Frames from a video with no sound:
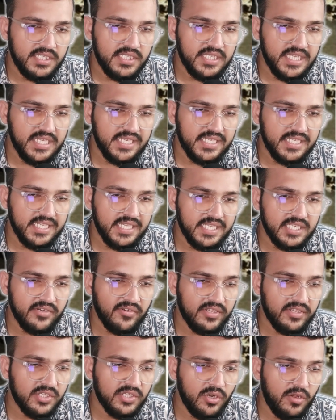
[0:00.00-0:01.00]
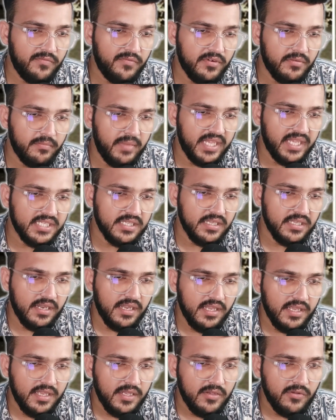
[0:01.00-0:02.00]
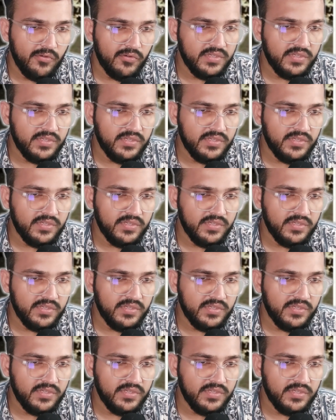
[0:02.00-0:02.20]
geneticist Christopher Mason, who